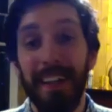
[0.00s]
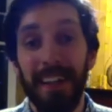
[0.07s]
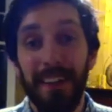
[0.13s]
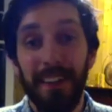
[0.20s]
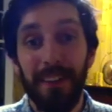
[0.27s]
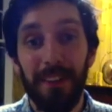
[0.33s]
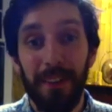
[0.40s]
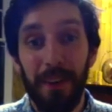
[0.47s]

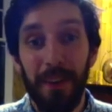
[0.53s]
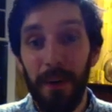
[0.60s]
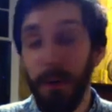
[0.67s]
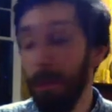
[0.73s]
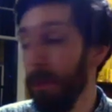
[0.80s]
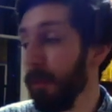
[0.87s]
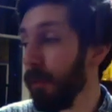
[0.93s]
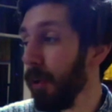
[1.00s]

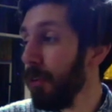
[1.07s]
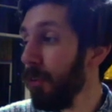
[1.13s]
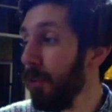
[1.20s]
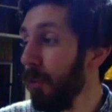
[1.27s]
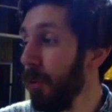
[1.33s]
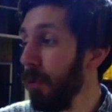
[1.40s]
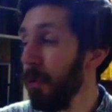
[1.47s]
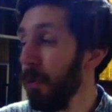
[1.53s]
so we've got
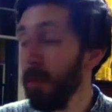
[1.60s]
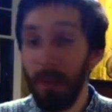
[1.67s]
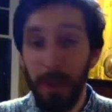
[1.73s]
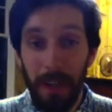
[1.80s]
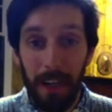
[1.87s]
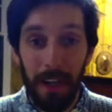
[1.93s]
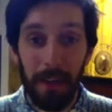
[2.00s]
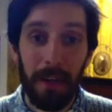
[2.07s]
two
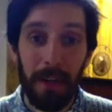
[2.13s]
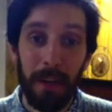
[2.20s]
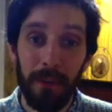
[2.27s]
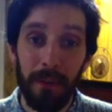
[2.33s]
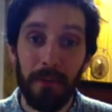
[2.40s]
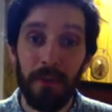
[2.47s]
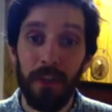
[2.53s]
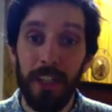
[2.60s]

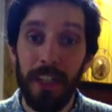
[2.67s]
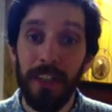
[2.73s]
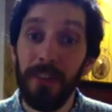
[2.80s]
rounds of G,